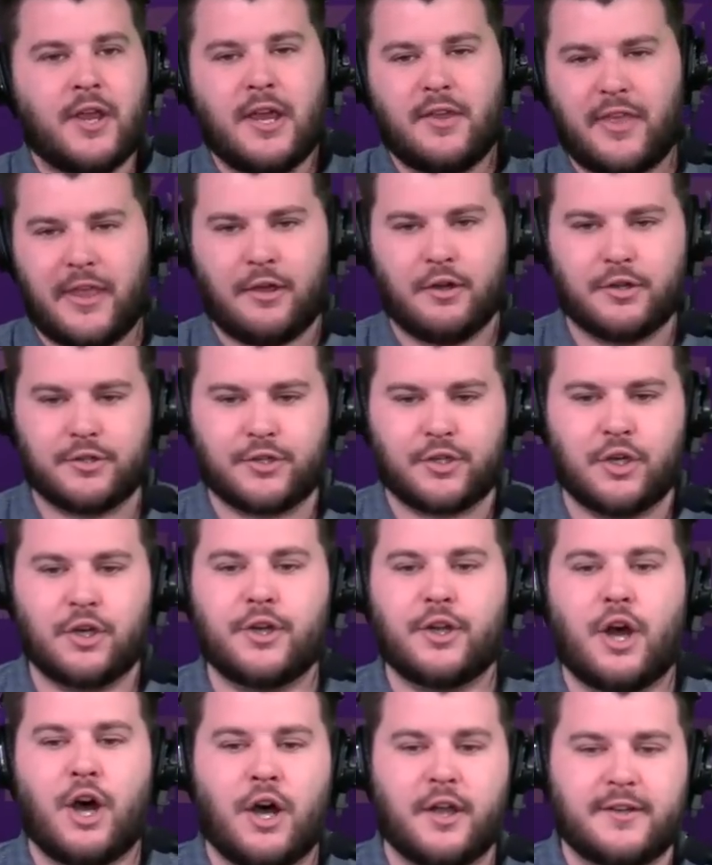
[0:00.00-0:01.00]
They looked
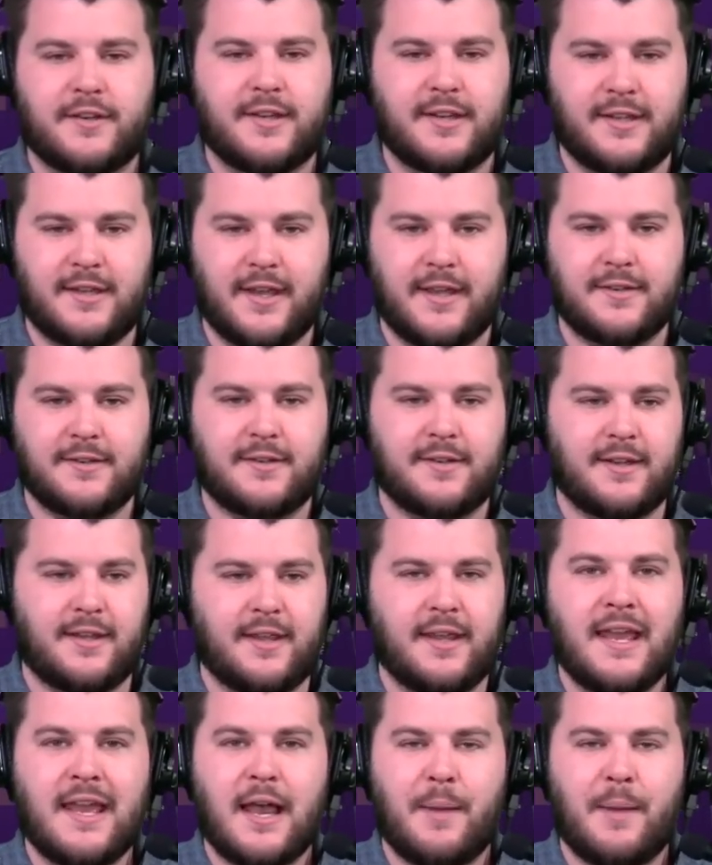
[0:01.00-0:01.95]
good on TNT.